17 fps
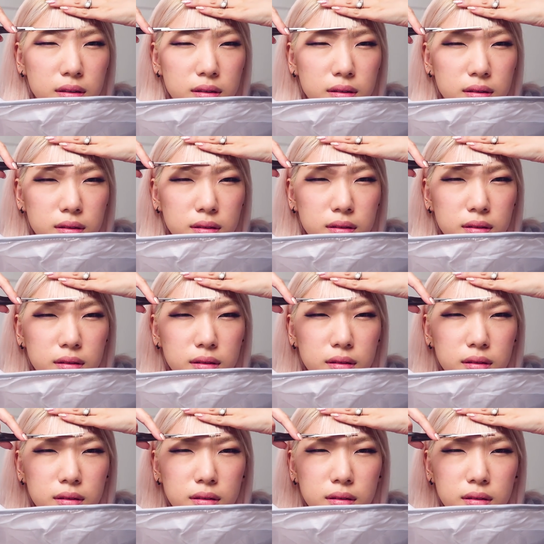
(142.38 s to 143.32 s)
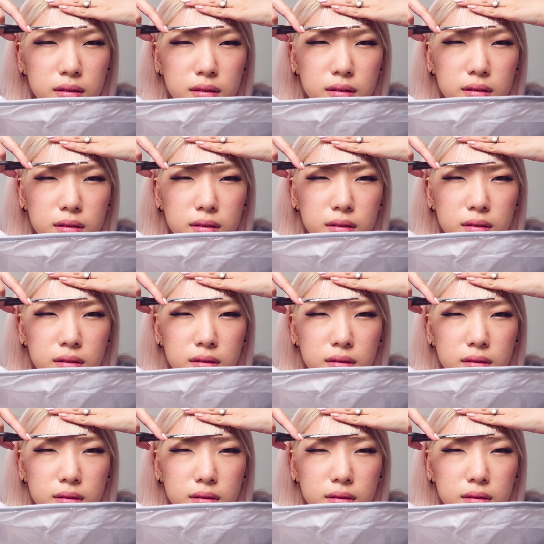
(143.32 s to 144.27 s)

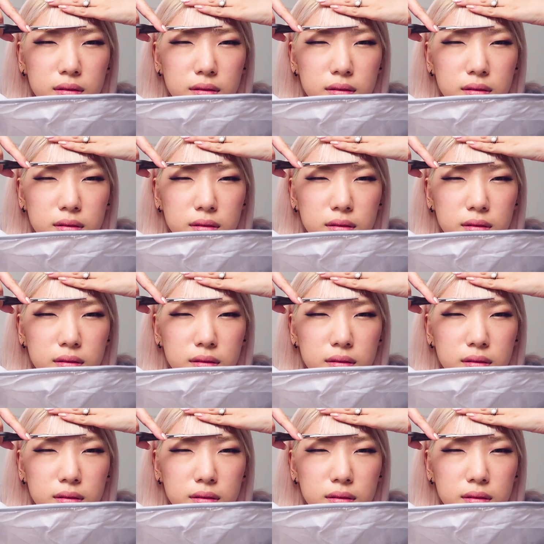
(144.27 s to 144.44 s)
No one is speaking in this clip.